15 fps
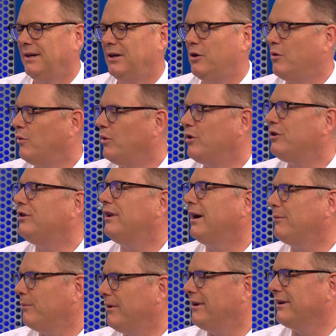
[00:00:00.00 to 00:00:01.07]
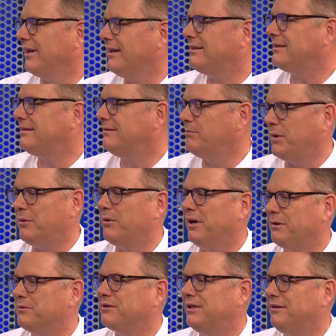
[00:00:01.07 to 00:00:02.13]
who could not run against
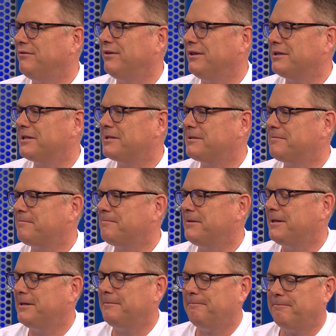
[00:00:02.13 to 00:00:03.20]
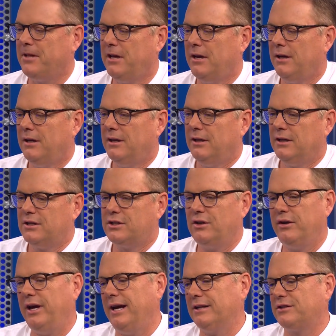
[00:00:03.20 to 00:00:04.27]
BYU's ten defense. yards. Yeah, ten Crazy. yards.
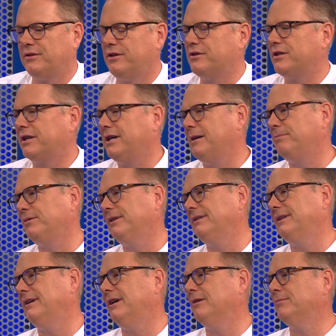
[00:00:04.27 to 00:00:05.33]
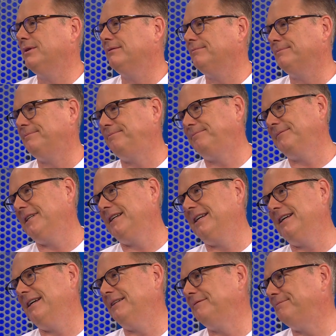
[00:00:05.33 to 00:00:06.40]
So yeah, so there's a couple in there, but then
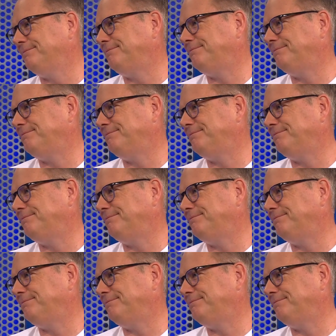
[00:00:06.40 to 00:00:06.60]
again.